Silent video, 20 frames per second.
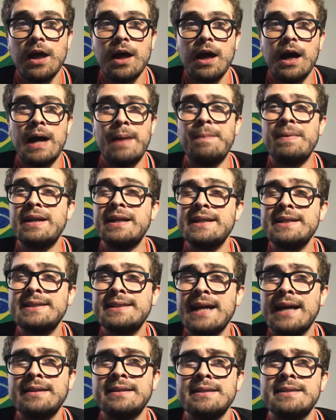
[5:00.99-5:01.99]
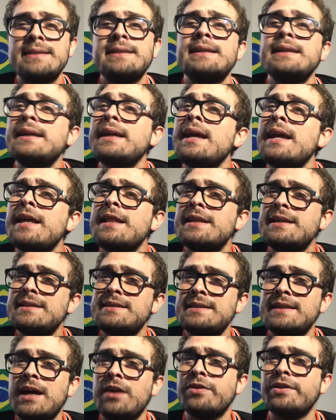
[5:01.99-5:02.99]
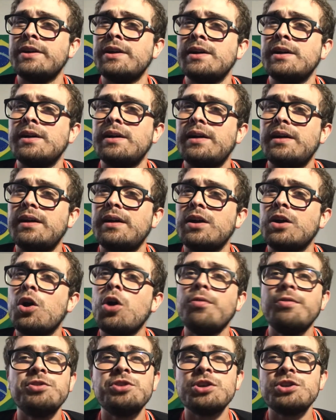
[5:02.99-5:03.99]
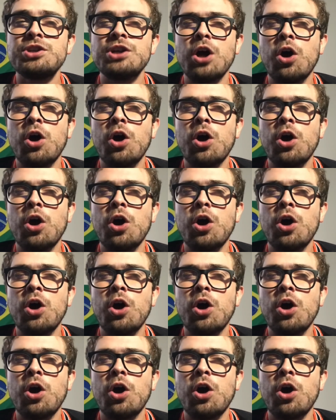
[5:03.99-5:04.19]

It is sad to see. This is now the Kovacic